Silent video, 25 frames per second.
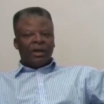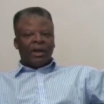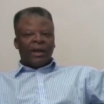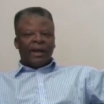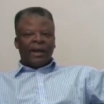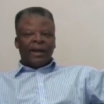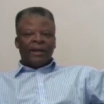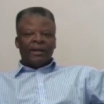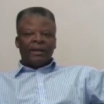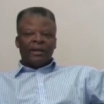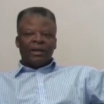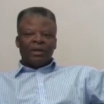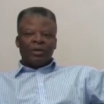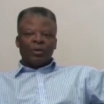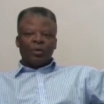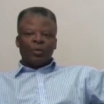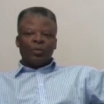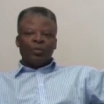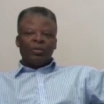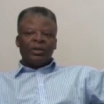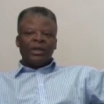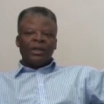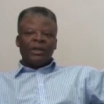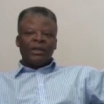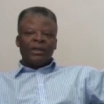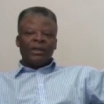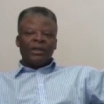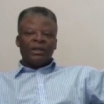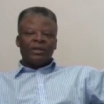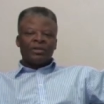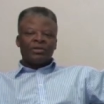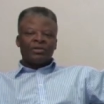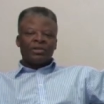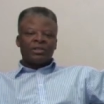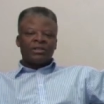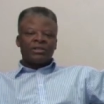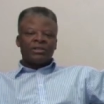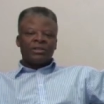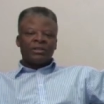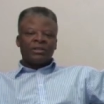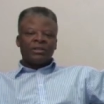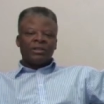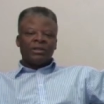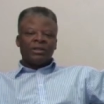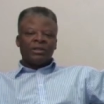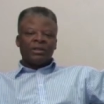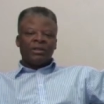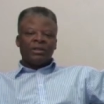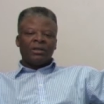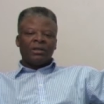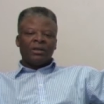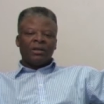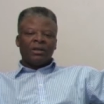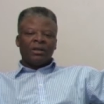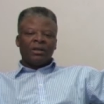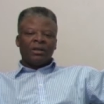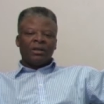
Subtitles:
and they're not really interested in